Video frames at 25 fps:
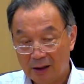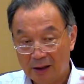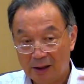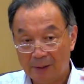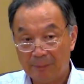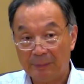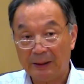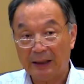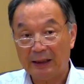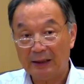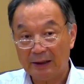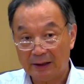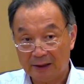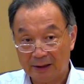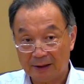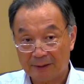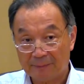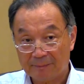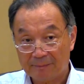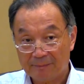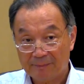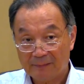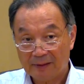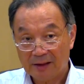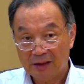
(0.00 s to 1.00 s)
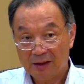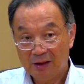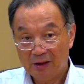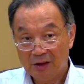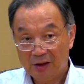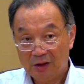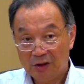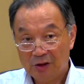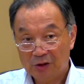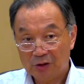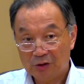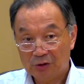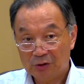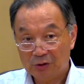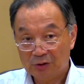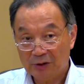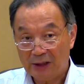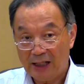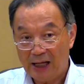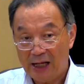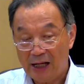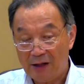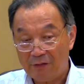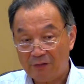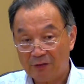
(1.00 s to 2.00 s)
ability to
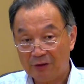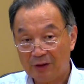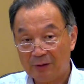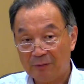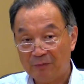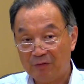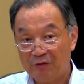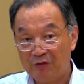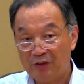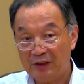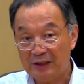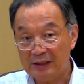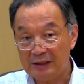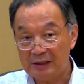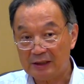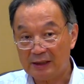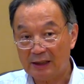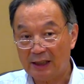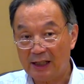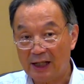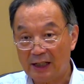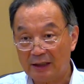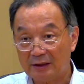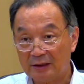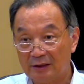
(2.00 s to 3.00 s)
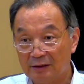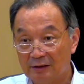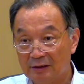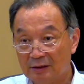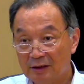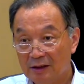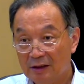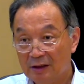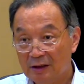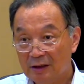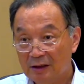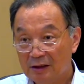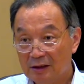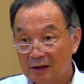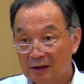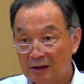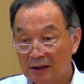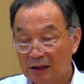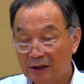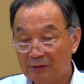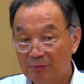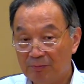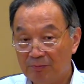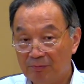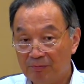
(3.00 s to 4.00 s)
have a fees collection,
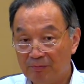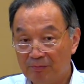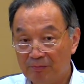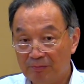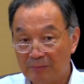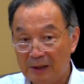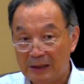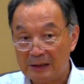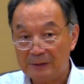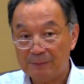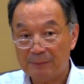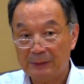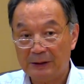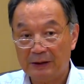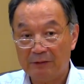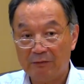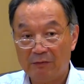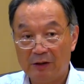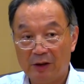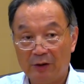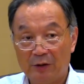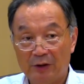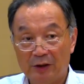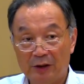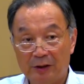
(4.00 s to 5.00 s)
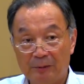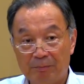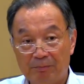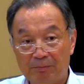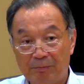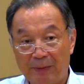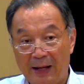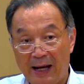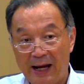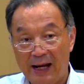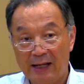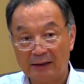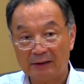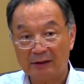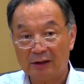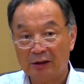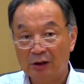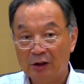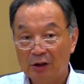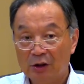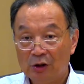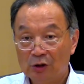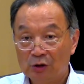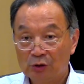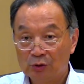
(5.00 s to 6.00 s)
that must be very bad
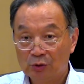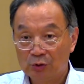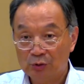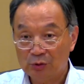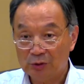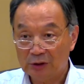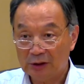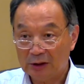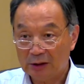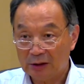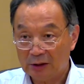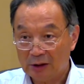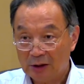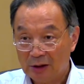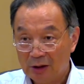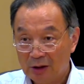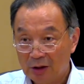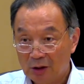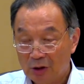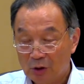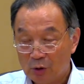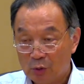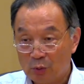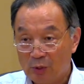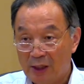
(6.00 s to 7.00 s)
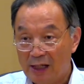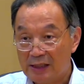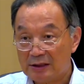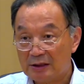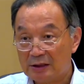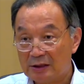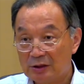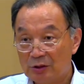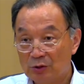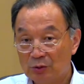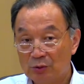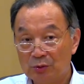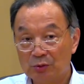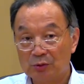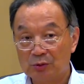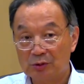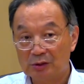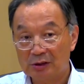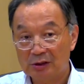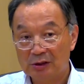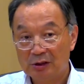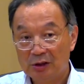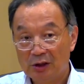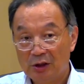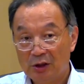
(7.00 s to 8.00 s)
to the
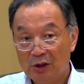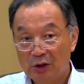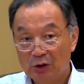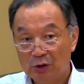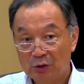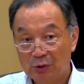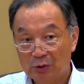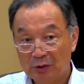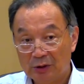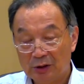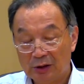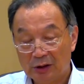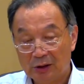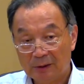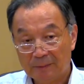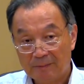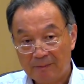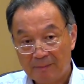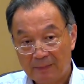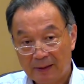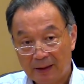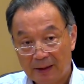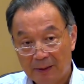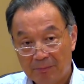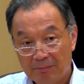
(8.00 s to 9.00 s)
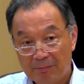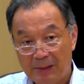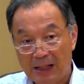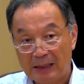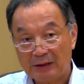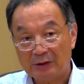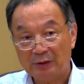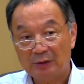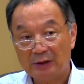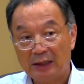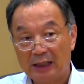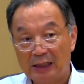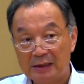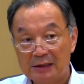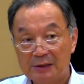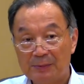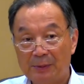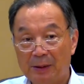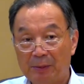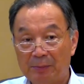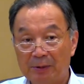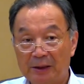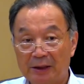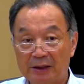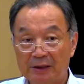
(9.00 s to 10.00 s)
grassroots, to the
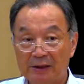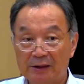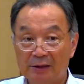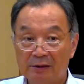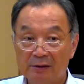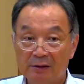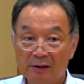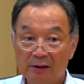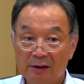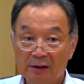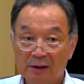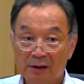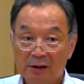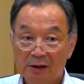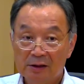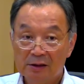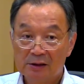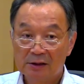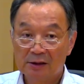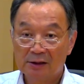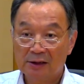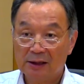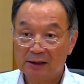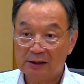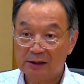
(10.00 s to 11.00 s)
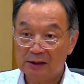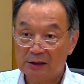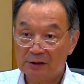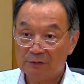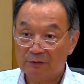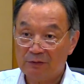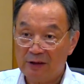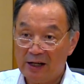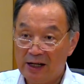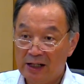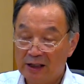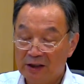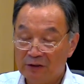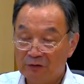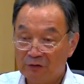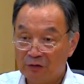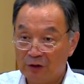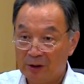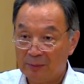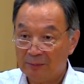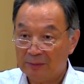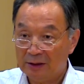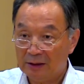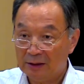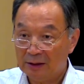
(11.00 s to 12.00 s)
marginalized population. So that is why
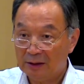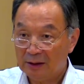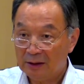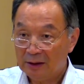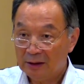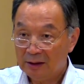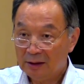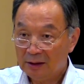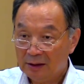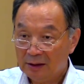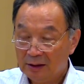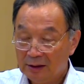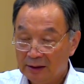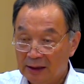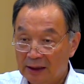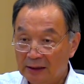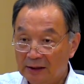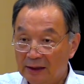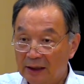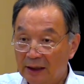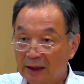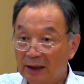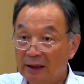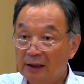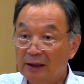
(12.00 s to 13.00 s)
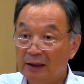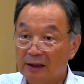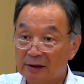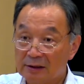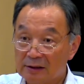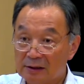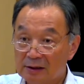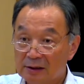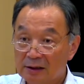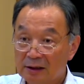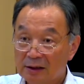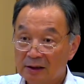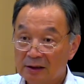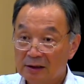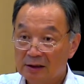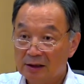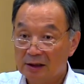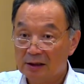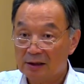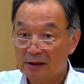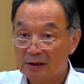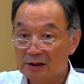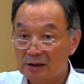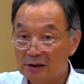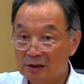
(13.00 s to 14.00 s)
from the 1980s,
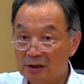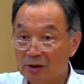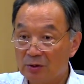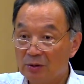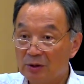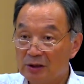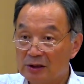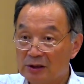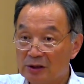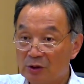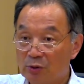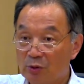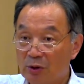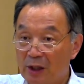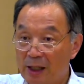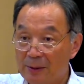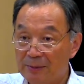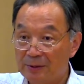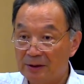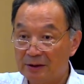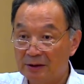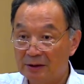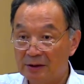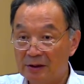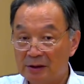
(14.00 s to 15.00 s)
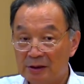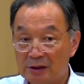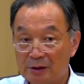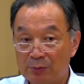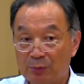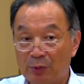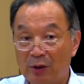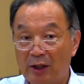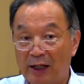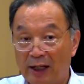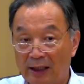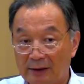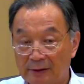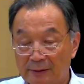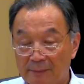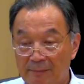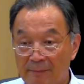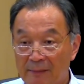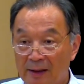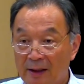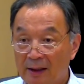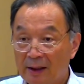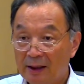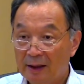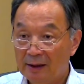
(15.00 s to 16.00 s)
there is a serious corruption spread.
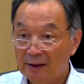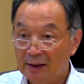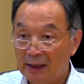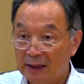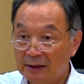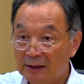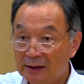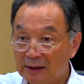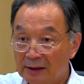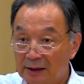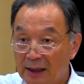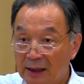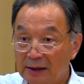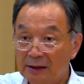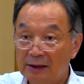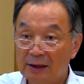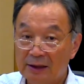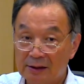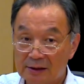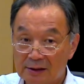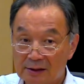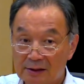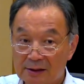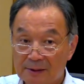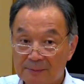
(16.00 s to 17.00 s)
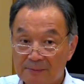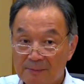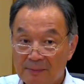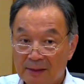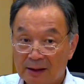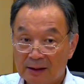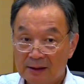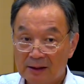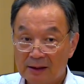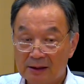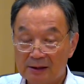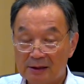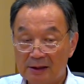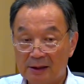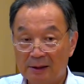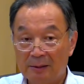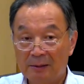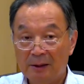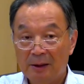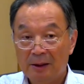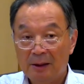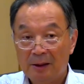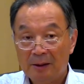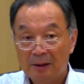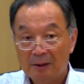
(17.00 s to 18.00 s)
In the 1990s, there's
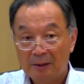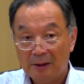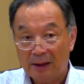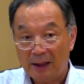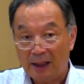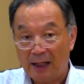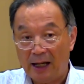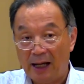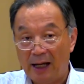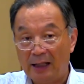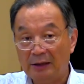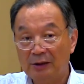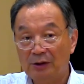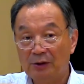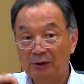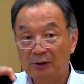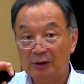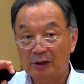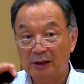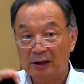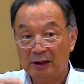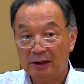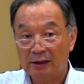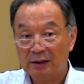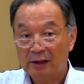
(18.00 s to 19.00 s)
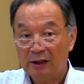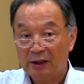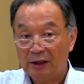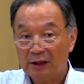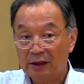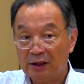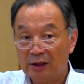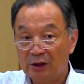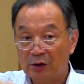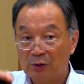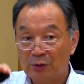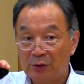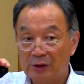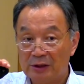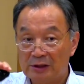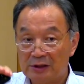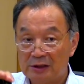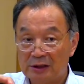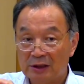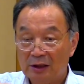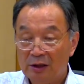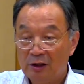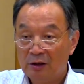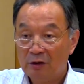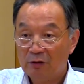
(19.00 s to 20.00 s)
an annually
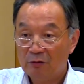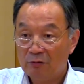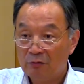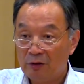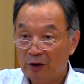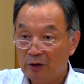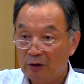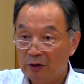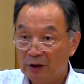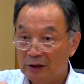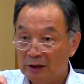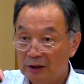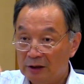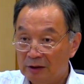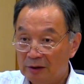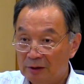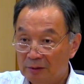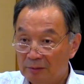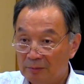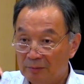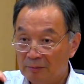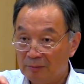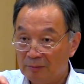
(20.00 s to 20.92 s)
increased very